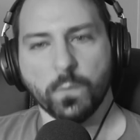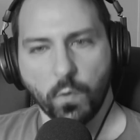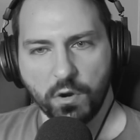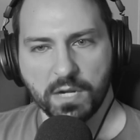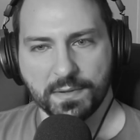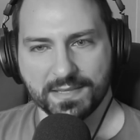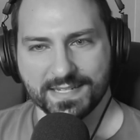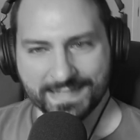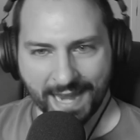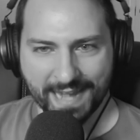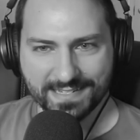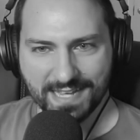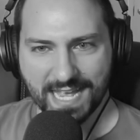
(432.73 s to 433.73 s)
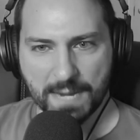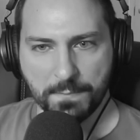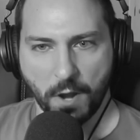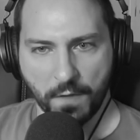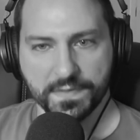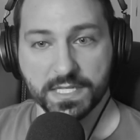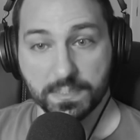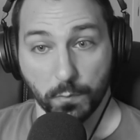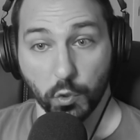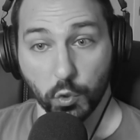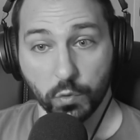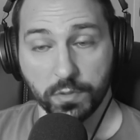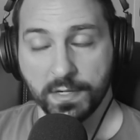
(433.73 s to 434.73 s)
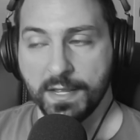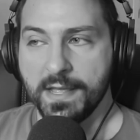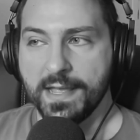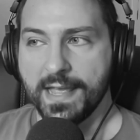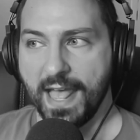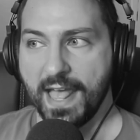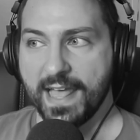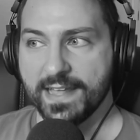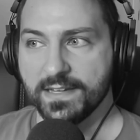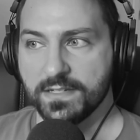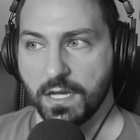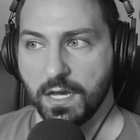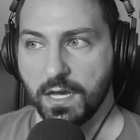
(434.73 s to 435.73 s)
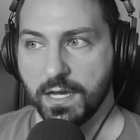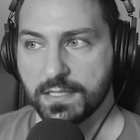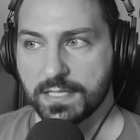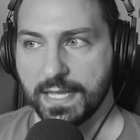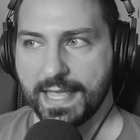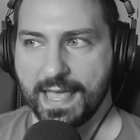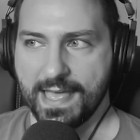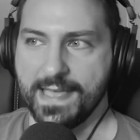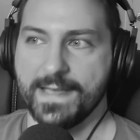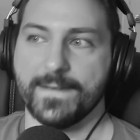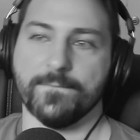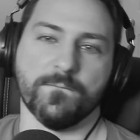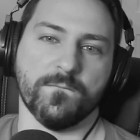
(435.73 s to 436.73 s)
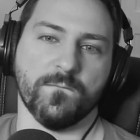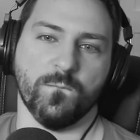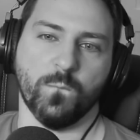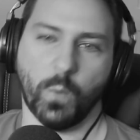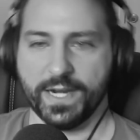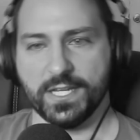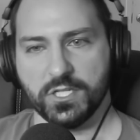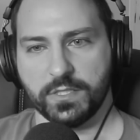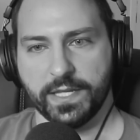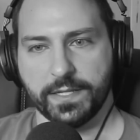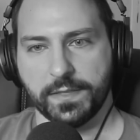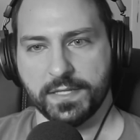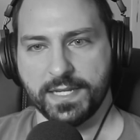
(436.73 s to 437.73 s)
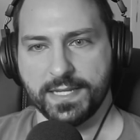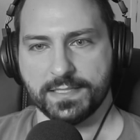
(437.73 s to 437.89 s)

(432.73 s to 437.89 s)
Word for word: worried about the nighttime on this yeah. moon. Yeah. And uh, it's like, hey, why didn't you land on the day